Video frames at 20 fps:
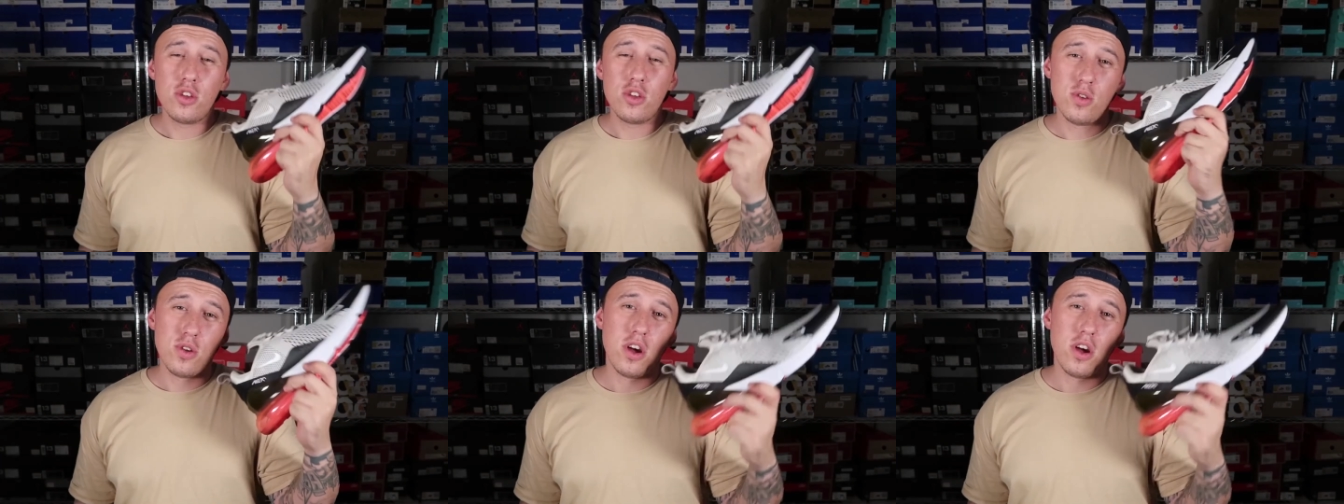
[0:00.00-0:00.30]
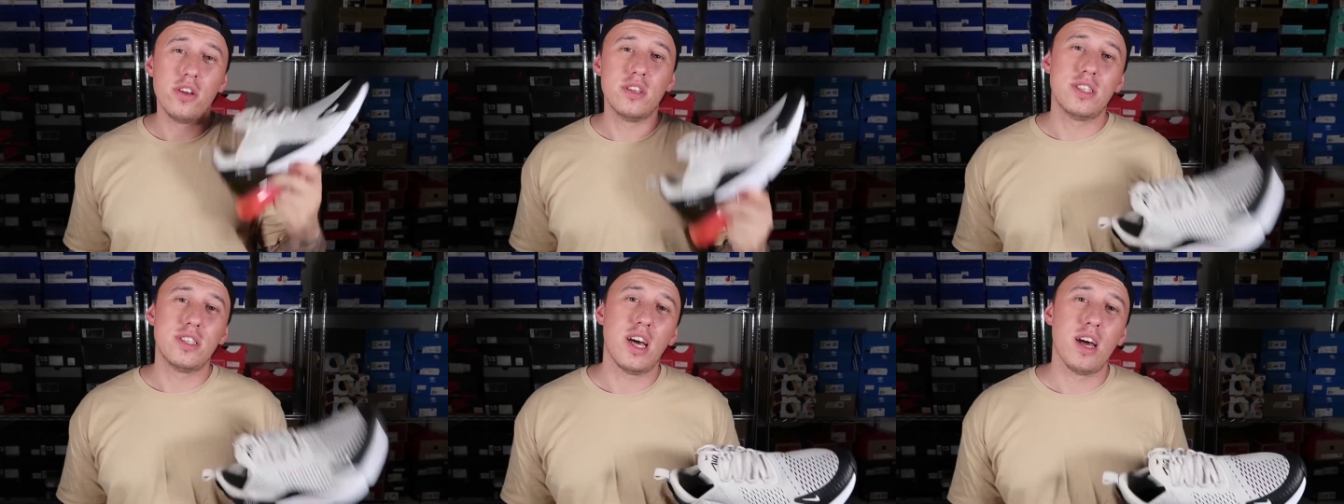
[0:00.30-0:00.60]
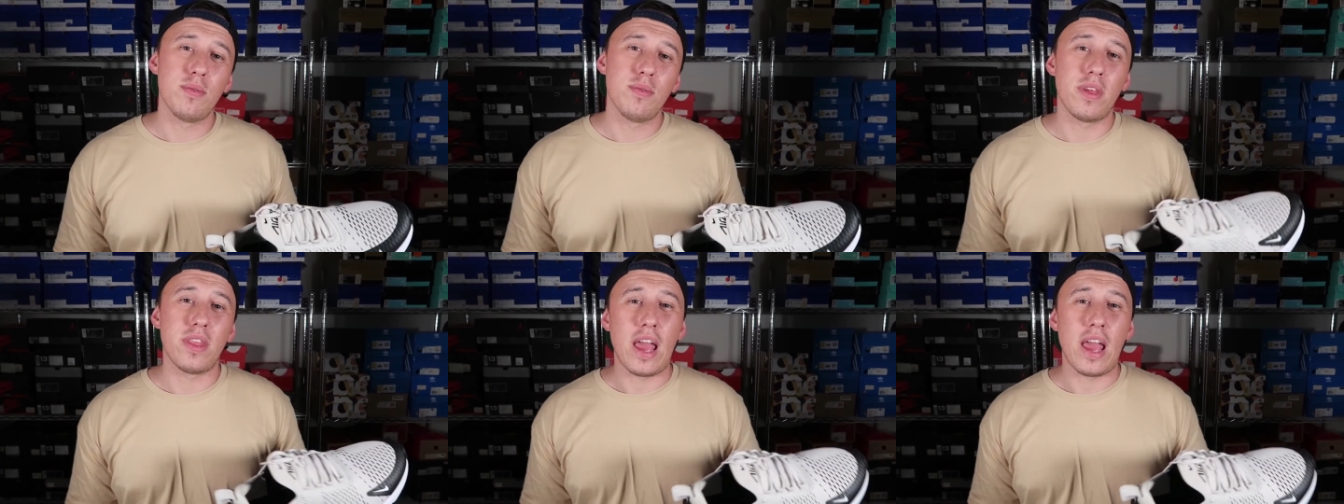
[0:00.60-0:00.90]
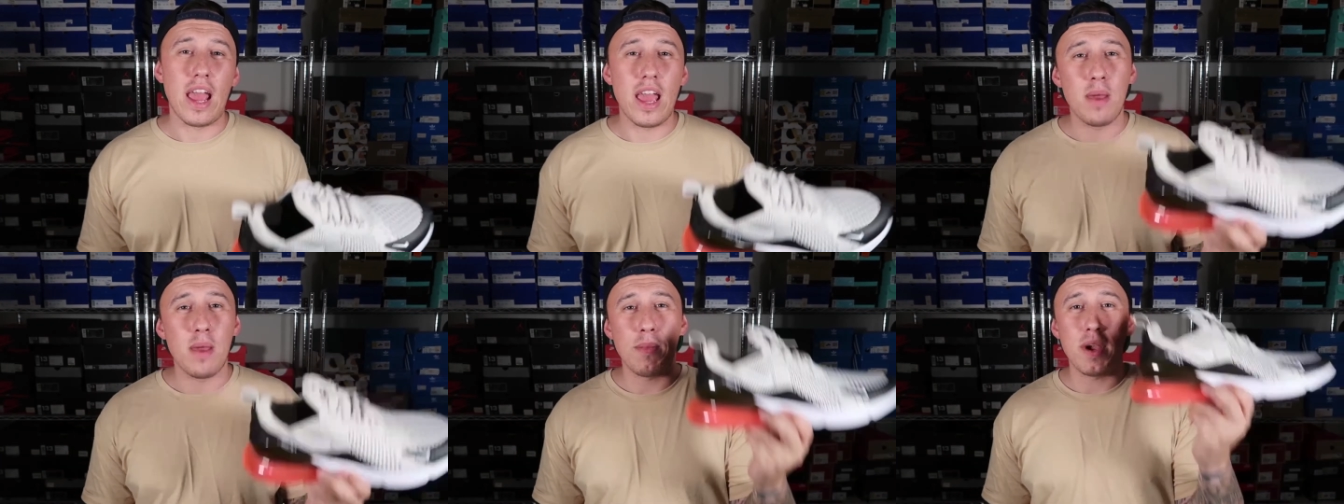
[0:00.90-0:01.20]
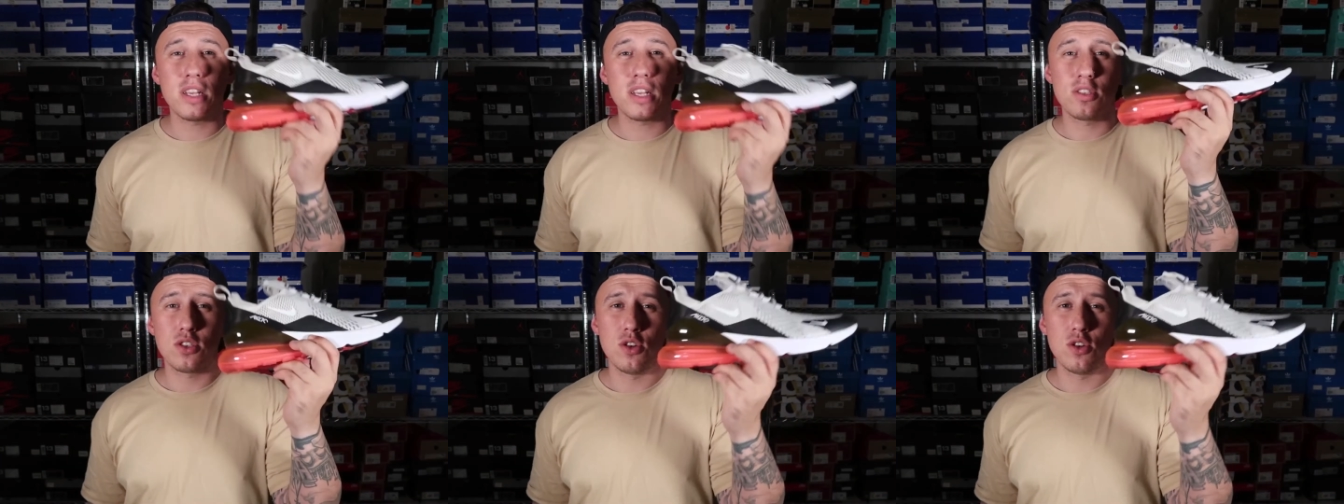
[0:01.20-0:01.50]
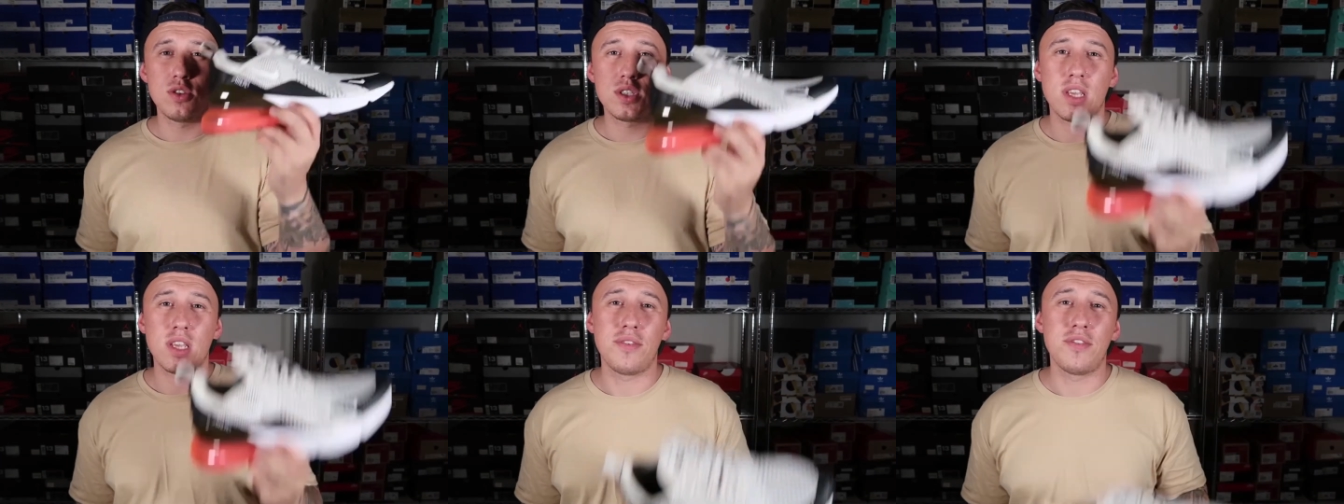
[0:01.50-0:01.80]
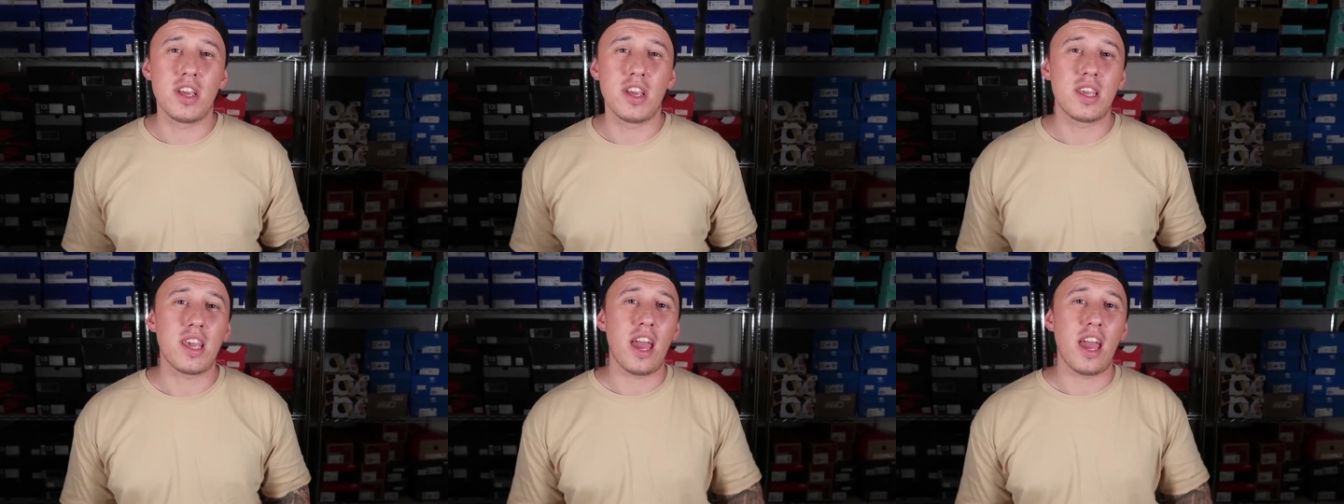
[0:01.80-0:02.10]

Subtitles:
you know to tell them that the Air Max 270